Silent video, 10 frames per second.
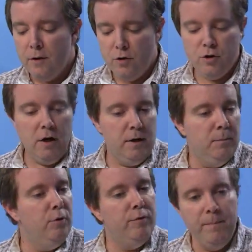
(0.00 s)
you're starting to
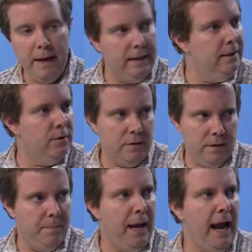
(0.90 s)
move many years
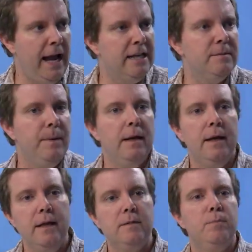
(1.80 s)
in the past, but
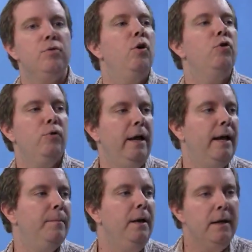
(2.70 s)
it's a
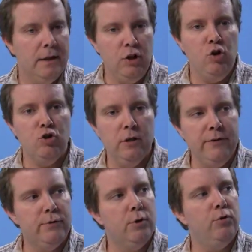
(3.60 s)
program that usually
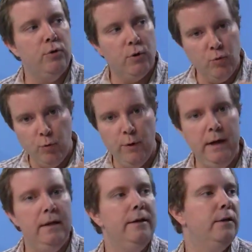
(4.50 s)
is recruiting
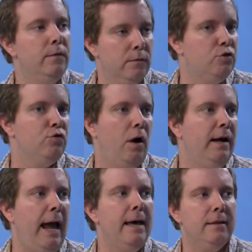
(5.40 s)
really
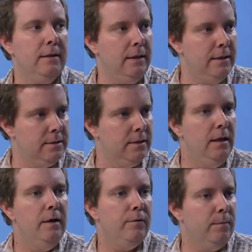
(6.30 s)
strong athletes
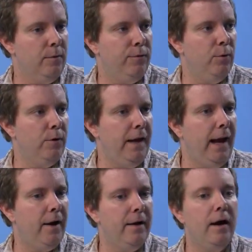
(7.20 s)
from the Florida
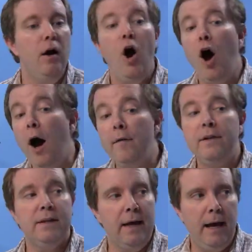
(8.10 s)
area.
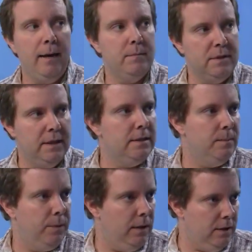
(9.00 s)
Oftentimes,
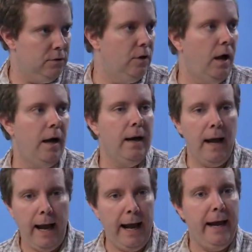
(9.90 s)
discipline is not
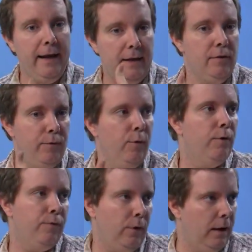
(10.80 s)
at the
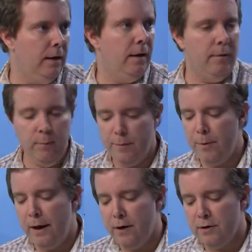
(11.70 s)
forefront of, with
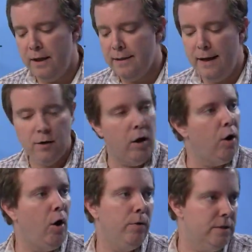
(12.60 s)
players like that, not
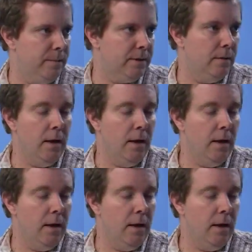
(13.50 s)
always,